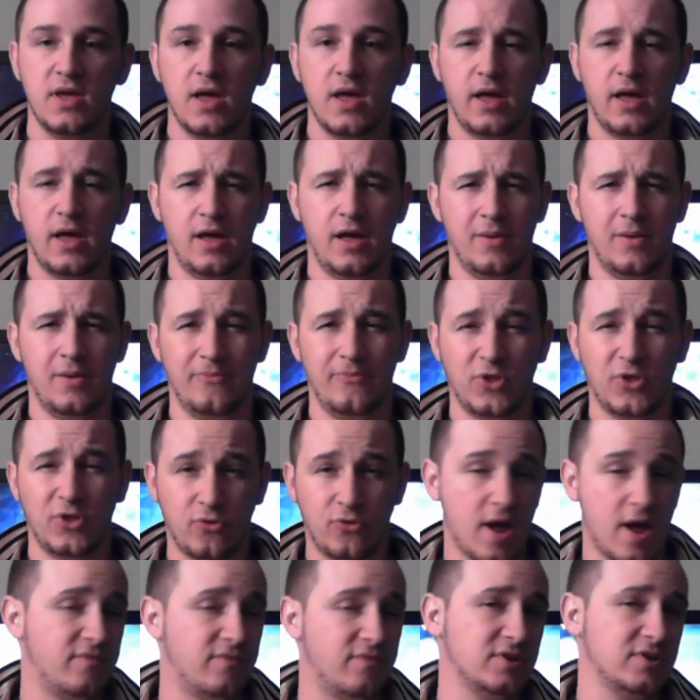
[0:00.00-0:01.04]
The
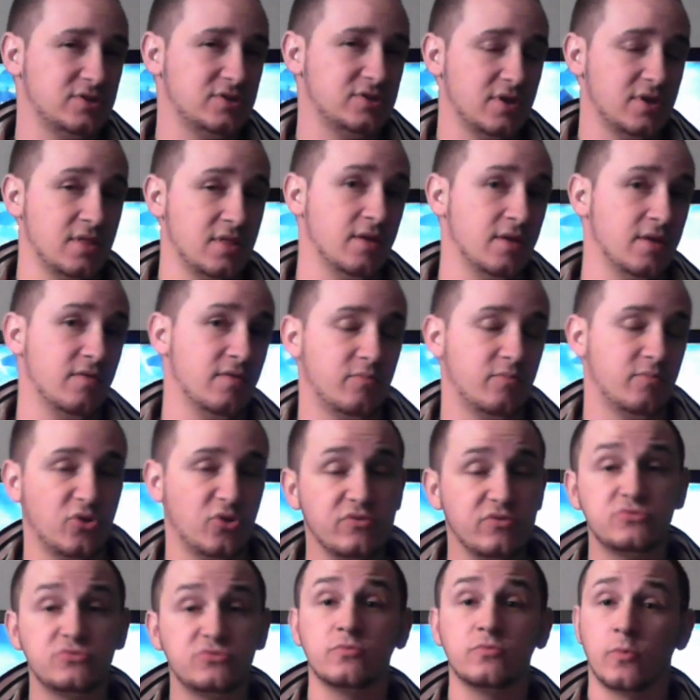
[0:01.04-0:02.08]
graphics in the
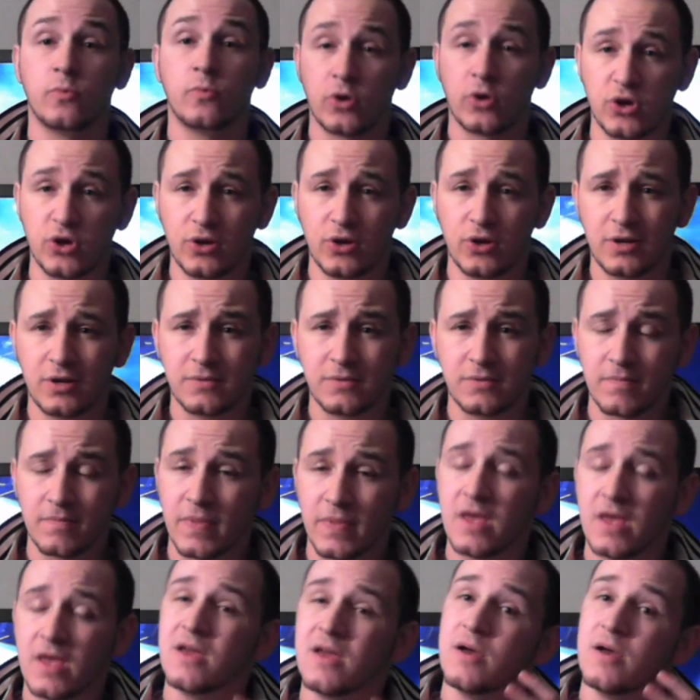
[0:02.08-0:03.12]
previous one were good.
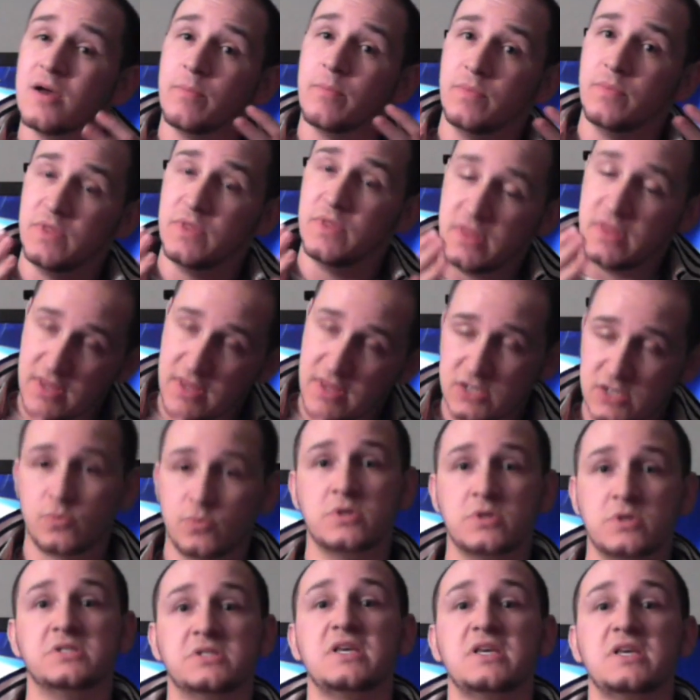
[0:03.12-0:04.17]
This
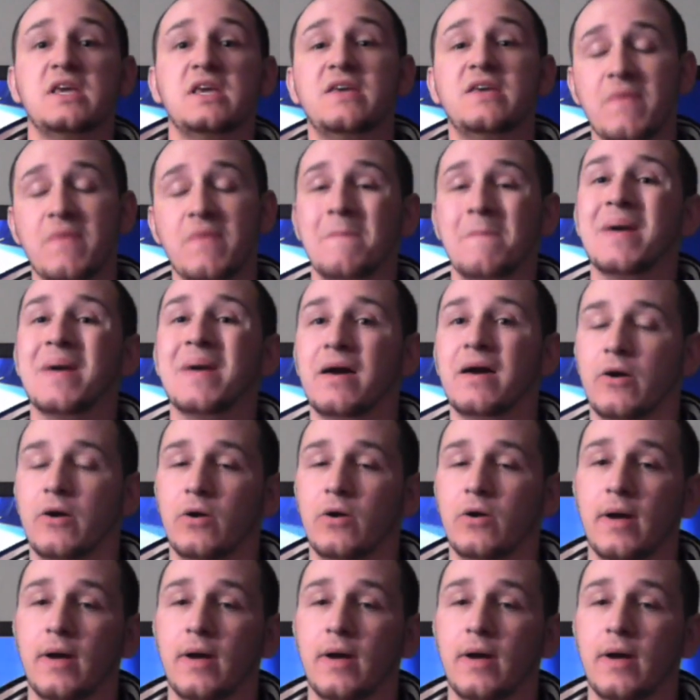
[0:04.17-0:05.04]
one is even better.